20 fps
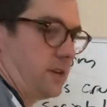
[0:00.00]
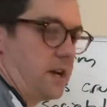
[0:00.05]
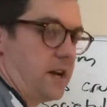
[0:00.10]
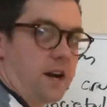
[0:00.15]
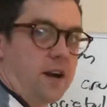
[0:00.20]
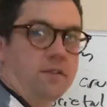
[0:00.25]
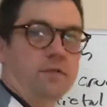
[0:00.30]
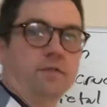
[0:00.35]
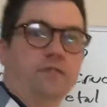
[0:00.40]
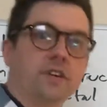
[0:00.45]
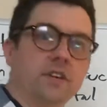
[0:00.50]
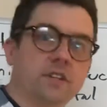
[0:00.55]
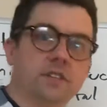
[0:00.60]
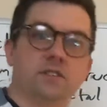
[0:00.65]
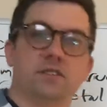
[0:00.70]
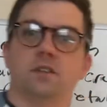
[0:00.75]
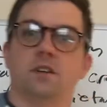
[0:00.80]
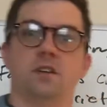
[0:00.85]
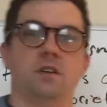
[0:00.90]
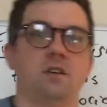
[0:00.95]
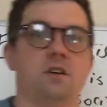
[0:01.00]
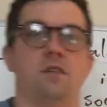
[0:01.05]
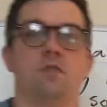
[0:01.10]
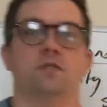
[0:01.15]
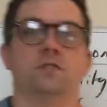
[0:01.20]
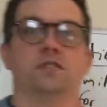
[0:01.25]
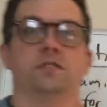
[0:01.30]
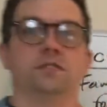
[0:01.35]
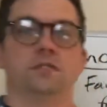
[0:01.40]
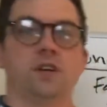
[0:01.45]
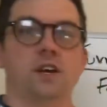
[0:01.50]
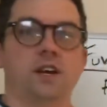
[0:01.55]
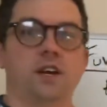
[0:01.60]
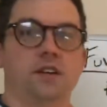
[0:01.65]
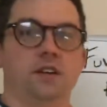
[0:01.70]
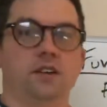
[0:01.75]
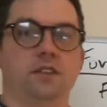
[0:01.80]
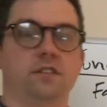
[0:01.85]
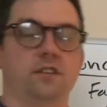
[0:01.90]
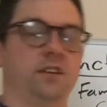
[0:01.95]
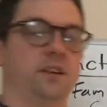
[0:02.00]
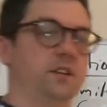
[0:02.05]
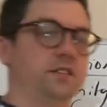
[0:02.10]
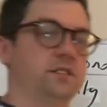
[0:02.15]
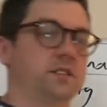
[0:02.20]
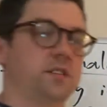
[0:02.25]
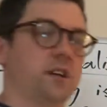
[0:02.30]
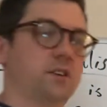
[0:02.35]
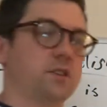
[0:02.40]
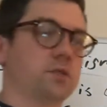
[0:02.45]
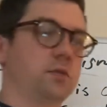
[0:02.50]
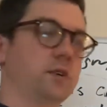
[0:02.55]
Obviously, in our society today, sexual